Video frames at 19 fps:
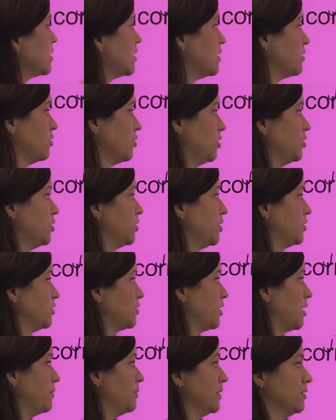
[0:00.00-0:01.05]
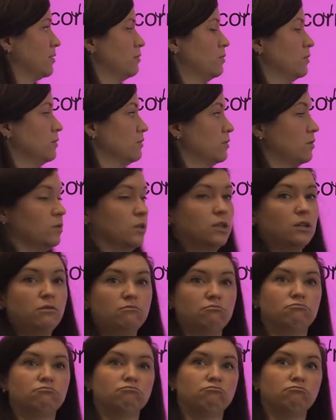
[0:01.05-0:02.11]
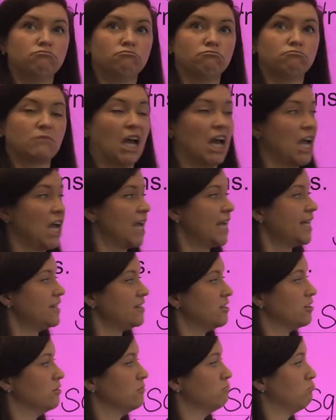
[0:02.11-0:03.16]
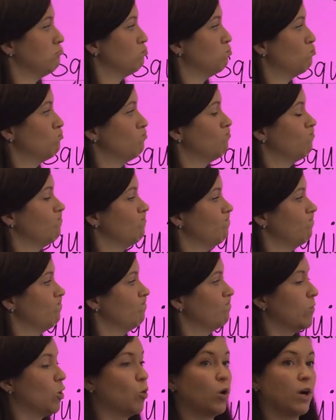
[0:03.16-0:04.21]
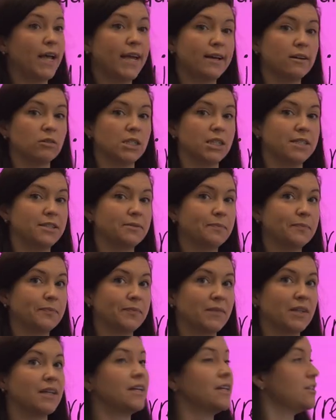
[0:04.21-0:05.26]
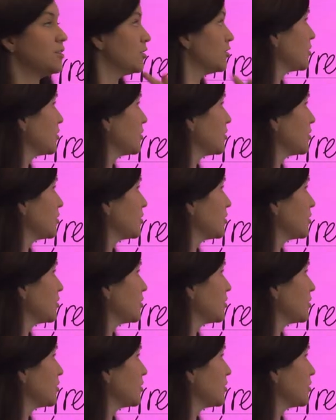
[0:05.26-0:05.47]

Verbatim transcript: Is crunchy describing squirrel, ate, or acorns? It's